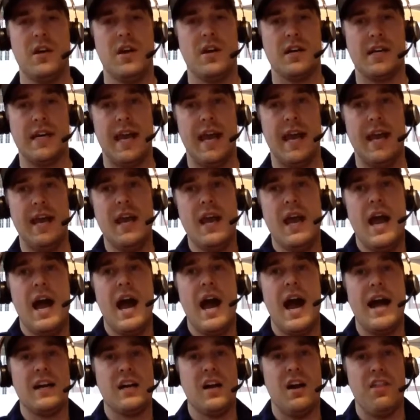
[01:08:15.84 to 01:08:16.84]
okay,
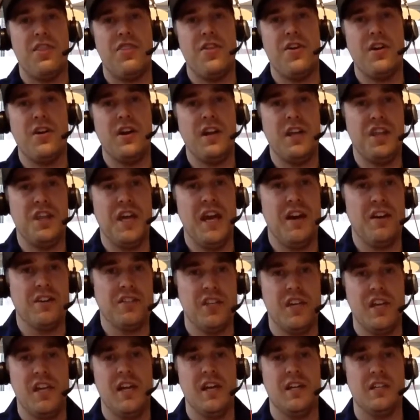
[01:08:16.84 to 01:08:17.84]
I got
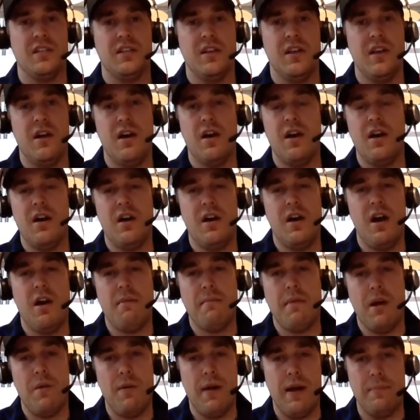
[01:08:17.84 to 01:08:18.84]
30,000 hits
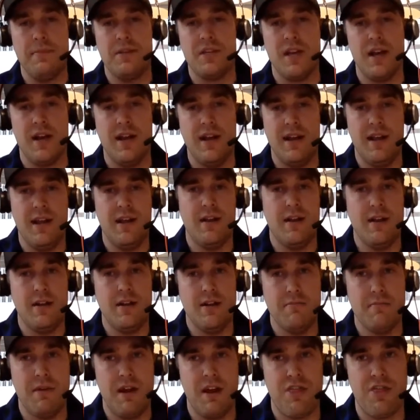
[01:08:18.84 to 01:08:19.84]
on my website
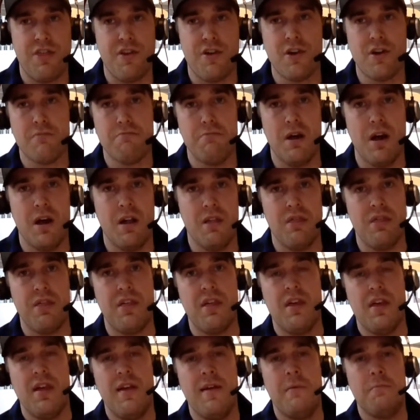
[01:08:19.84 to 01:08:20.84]
in my third
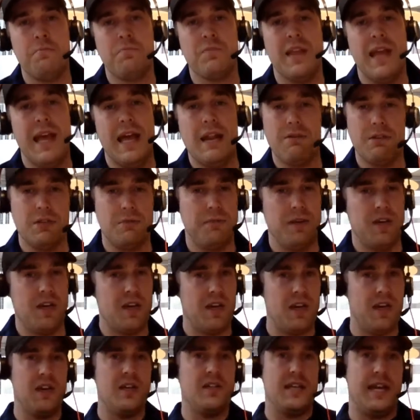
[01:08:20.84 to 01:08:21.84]
month, and it was
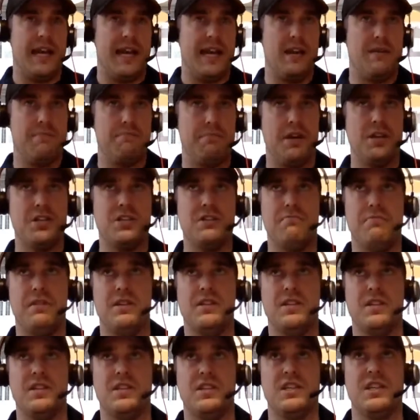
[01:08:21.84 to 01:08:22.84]
because I had a bunch of
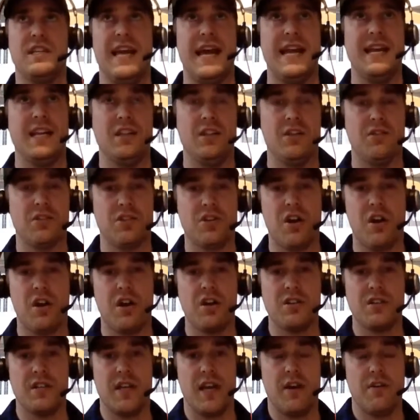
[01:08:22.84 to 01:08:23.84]
businesses handing those
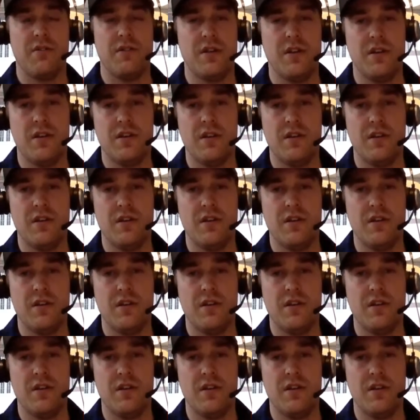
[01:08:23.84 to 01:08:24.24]
cards out.